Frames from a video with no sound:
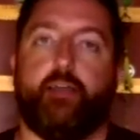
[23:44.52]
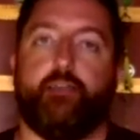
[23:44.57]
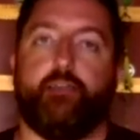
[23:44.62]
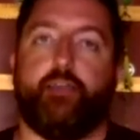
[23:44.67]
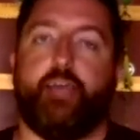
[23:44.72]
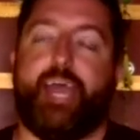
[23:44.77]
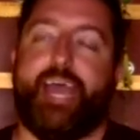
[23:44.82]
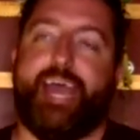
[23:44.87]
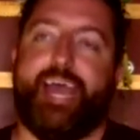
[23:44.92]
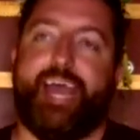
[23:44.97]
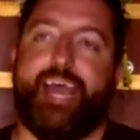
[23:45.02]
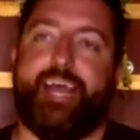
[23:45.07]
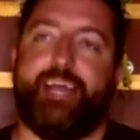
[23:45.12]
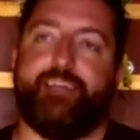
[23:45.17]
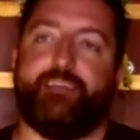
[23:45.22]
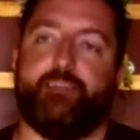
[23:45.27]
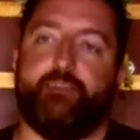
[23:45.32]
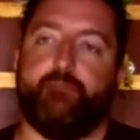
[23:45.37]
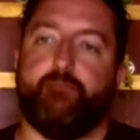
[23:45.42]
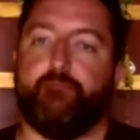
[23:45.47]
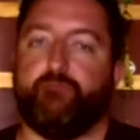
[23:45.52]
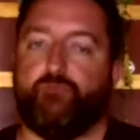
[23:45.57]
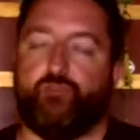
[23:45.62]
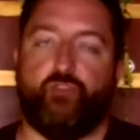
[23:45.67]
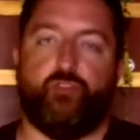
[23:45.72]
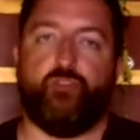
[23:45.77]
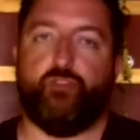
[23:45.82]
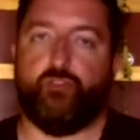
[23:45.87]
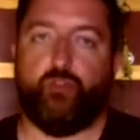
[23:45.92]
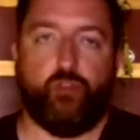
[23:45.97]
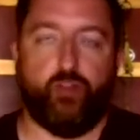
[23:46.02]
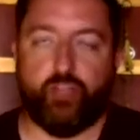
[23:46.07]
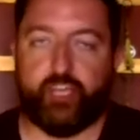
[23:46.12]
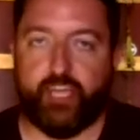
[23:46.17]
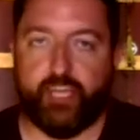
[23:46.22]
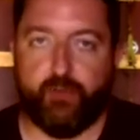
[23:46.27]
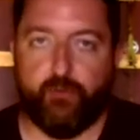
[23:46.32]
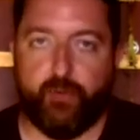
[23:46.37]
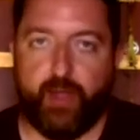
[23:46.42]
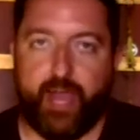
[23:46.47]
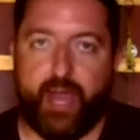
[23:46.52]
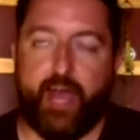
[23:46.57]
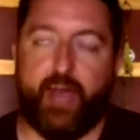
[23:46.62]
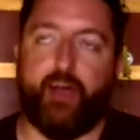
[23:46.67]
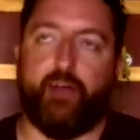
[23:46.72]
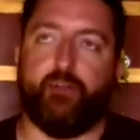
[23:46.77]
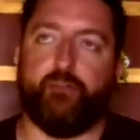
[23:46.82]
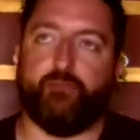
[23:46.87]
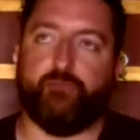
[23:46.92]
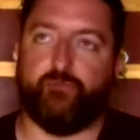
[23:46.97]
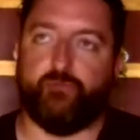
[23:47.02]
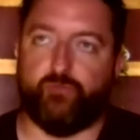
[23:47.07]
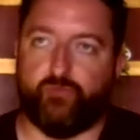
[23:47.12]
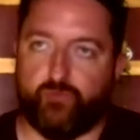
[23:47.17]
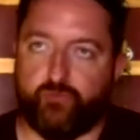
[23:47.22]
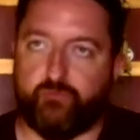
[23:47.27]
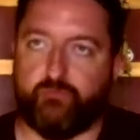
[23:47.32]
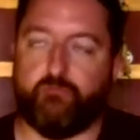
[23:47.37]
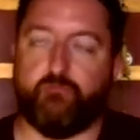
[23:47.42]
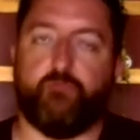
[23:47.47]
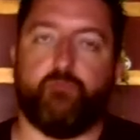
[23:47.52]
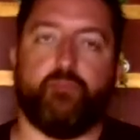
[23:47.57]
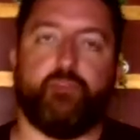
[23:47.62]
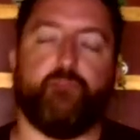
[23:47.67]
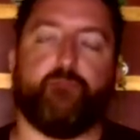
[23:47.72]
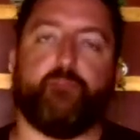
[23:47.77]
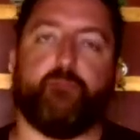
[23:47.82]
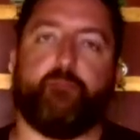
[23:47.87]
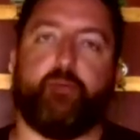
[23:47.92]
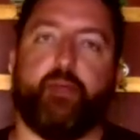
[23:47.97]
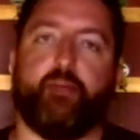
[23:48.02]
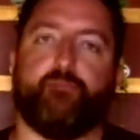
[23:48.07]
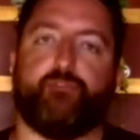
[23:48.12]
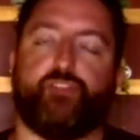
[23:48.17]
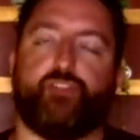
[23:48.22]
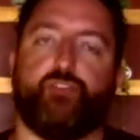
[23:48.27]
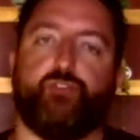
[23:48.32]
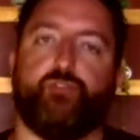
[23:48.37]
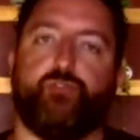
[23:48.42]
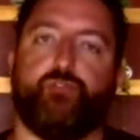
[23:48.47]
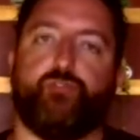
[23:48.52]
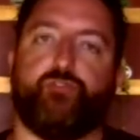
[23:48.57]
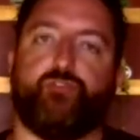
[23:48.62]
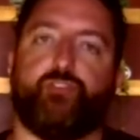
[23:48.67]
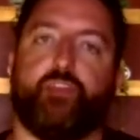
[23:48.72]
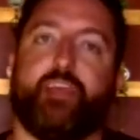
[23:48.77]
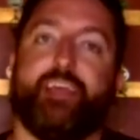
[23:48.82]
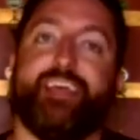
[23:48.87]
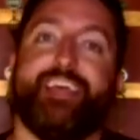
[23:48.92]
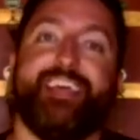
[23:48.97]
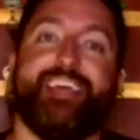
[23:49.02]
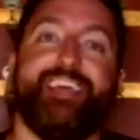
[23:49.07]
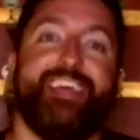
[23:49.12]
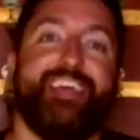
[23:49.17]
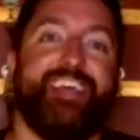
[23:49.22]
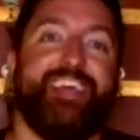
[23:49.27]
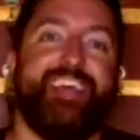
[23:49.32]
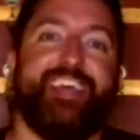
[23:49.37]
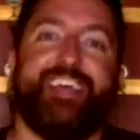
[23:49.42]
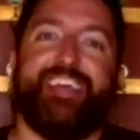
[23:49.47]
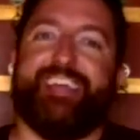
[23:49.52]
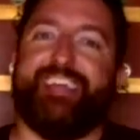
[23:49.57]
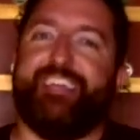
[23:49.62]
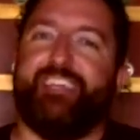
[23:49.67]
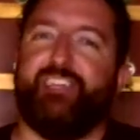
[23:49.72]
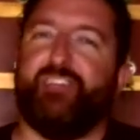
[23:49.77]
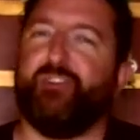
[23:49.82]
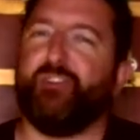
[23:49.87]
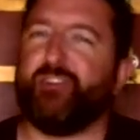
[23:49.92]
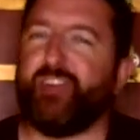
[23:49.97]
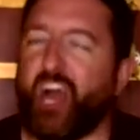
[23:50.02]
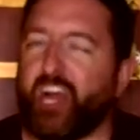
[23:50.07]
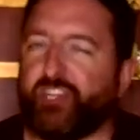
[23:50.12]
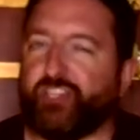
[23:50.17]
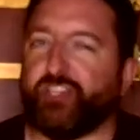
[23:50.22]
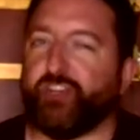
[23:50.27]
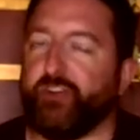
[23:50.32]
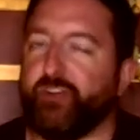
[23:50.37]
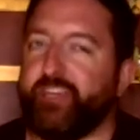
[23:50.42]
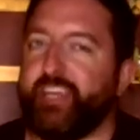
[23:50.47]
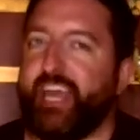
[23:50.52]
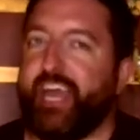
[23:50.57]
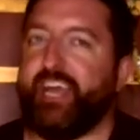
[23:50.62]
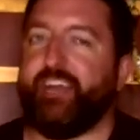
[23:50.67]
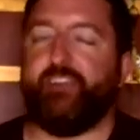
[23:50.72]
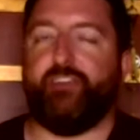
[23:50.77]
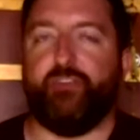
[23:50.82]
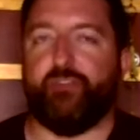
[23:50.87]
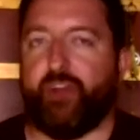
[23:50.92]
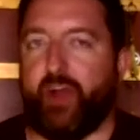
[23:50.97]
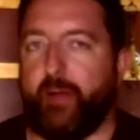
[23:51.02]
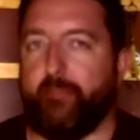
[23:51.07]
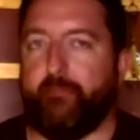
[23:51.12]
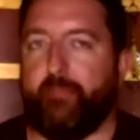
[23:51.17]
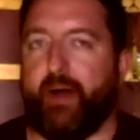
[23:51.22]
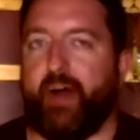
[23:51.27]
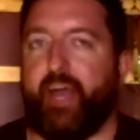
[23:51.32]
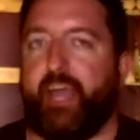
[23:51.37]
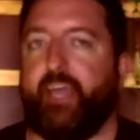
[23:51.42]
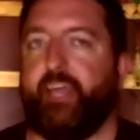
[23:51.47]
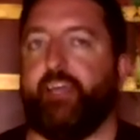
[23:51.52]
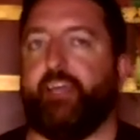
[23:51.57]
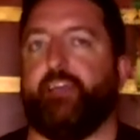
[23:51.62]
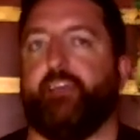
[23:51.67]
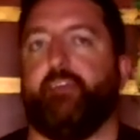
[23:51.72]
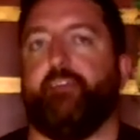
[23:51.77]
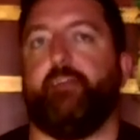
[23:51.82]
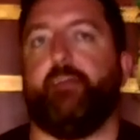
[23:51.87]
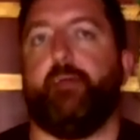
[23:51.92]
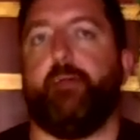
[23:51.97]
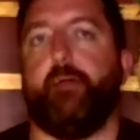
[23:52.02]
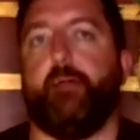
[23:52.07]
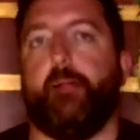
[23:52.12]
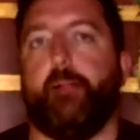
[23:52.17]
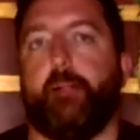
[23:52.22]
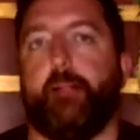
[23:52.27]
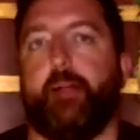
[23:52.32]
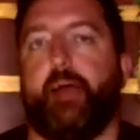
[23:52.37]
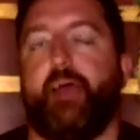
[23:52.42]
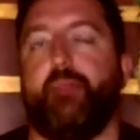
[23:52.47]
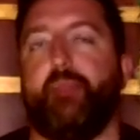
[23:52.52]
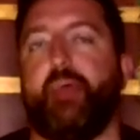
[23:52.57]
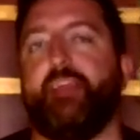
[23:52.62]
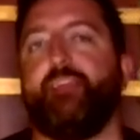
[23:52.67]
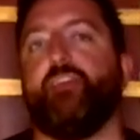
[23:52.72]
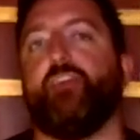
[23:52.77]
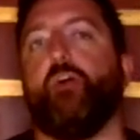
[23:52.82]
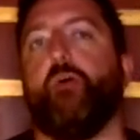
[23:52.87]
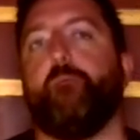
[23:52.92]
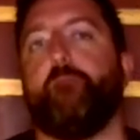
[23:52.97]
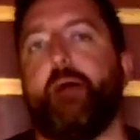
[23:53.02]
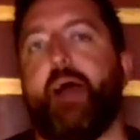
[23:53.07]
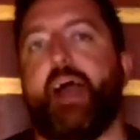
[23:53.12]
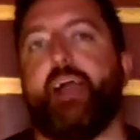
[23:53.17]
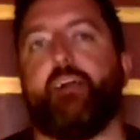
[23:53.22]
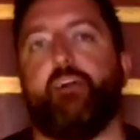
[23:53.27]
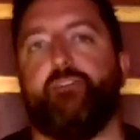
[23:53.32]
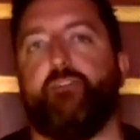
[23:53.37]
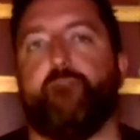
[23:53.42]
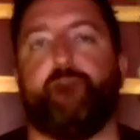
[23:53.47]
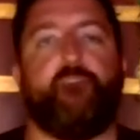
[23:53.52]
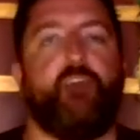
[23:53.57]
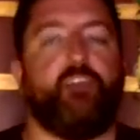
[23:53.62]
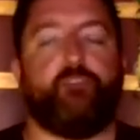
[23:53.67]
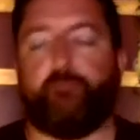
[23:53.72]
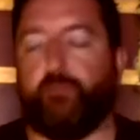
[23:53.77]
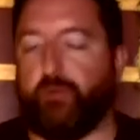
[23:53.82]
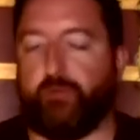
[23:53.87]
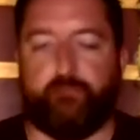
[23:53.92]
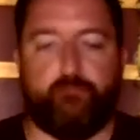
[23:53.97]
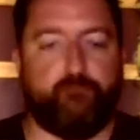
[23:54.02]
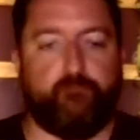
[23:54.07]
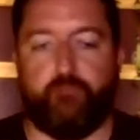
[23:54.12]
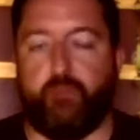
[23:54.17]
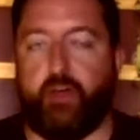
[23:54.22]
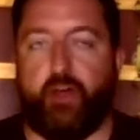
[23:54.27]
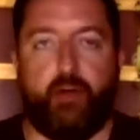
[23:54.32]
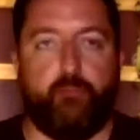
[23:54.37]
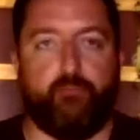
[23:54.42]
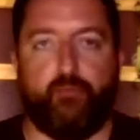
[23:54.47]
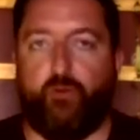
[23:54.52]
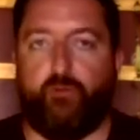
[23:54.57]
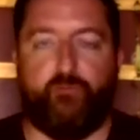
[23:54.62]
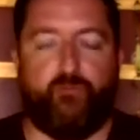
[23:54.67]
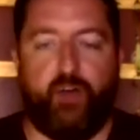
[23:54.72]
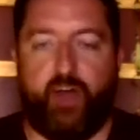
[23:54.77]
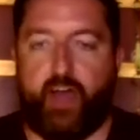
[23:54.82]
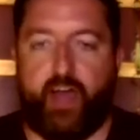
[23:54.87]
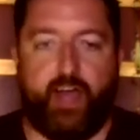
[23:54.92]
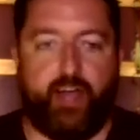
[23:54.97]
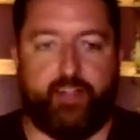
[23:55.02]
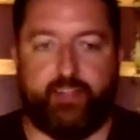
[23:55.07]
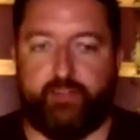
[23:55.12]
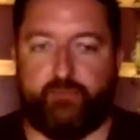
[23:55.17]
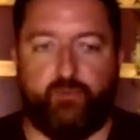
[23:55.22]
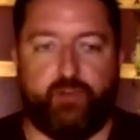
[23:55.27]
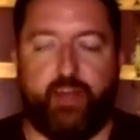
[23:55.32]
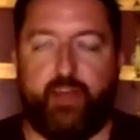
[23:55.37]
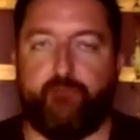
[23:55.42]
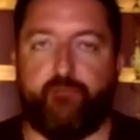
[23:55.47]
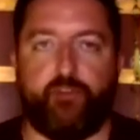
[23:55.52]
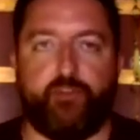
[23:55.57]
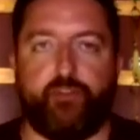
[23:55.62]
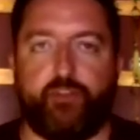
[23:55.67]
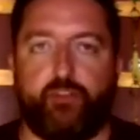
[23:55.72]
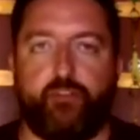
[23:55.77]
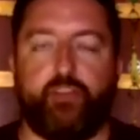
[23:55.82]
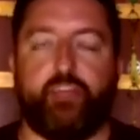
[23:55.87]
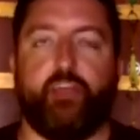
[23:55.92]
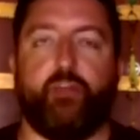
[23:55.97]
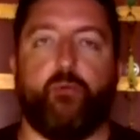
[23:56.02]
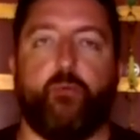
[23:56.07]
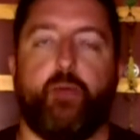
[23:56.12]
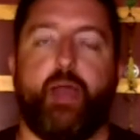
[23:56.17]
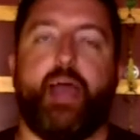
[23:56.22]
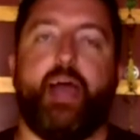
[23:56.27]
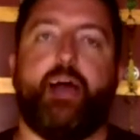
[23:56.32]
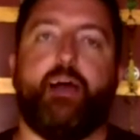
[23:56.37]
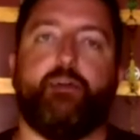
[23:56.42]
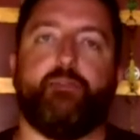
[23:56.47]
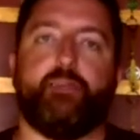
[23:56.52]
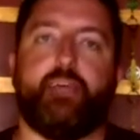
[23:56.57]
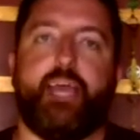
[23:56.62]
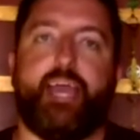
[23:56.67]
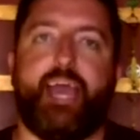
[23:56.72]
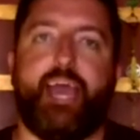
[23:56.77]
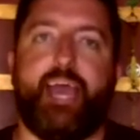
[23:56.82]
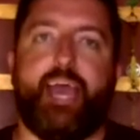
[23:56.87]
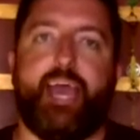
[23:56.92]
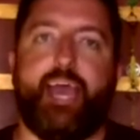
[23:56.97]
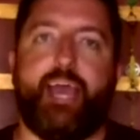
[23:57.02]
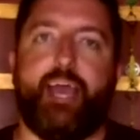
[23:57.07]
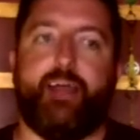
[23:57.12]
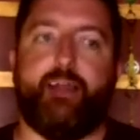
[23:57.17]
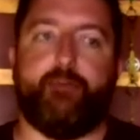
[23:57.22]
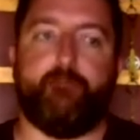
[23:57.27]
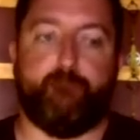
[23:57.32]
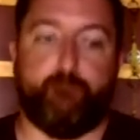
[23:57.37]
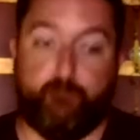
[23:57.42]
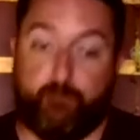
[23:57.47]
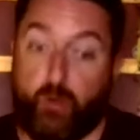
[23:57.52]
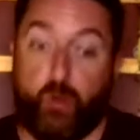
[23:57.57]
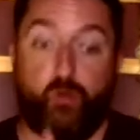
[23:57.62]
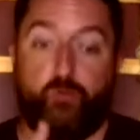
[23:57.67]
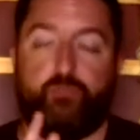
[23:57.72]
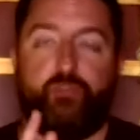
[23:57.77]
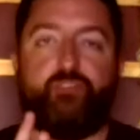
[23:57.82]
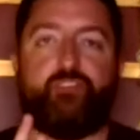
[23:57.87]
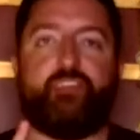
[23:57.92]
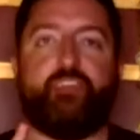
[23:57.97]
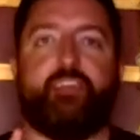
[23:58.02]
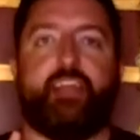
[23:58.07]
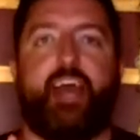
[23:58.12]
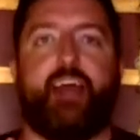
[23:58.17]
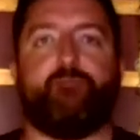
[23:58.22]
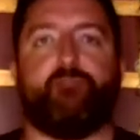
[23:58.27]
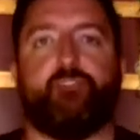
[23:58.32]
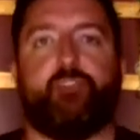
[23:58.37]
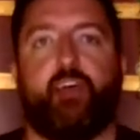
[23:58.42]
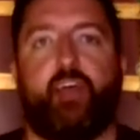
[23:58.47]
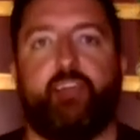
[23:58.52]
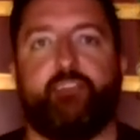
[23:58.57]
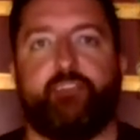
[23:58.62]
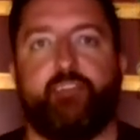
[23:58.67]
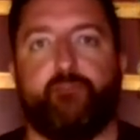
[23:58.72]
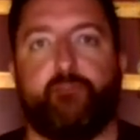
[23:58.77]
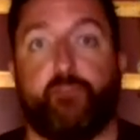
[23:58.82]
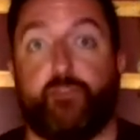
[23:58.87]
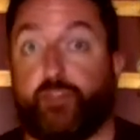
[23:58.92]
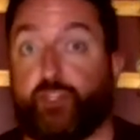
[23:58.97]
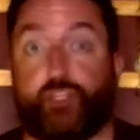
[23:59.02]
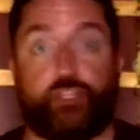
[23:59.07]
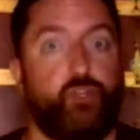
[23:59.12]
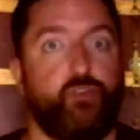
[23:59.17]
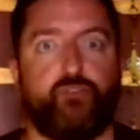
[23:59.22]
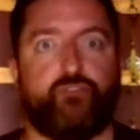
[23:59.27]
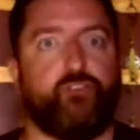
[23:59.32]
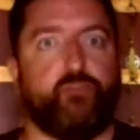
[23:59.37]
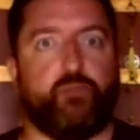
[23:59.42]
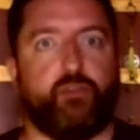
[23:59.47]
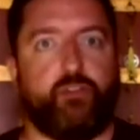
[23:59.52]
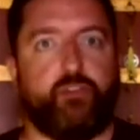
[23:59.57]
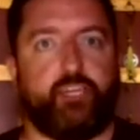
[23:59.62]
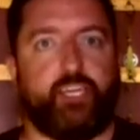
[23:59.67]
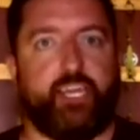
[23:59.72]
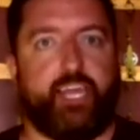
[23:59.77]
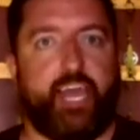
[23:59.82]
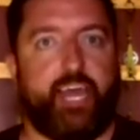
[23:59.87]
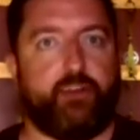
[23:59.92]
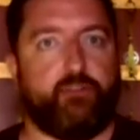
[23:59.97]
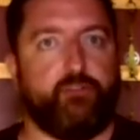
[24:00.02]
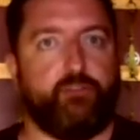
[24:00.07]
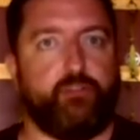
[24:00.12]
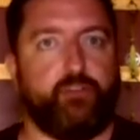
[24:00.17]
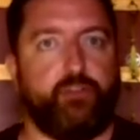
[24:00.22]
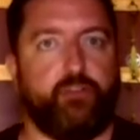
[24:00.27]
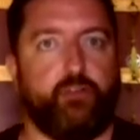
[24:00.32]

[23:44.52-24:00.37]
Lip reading: and so you're looking around different pair of shoes, you're not sure yet, you're not buying. And then you go back on your Facebook profile and whatever, you're looking around and boom, you see an advertising for the shoes you were looking at earlier.